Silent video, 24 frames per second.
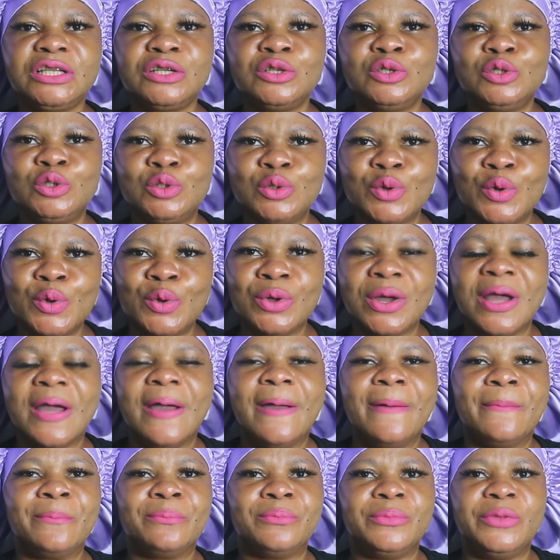So
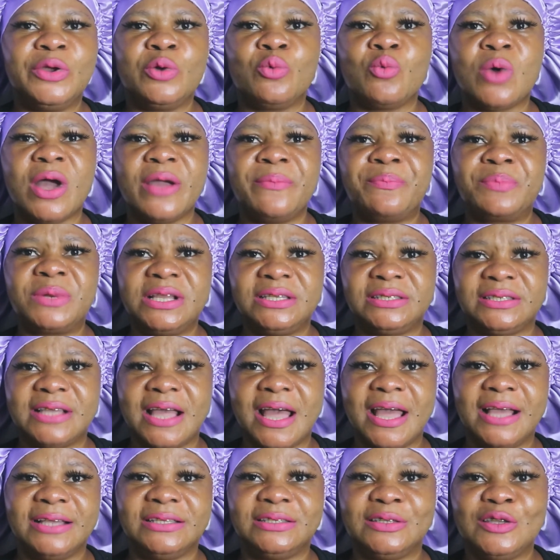meanwhile, please
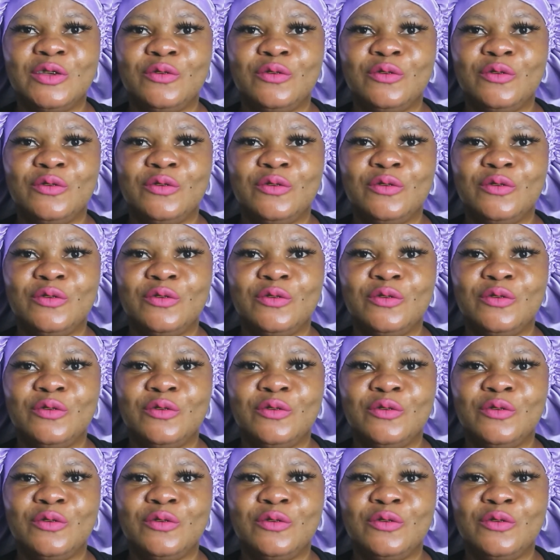guys,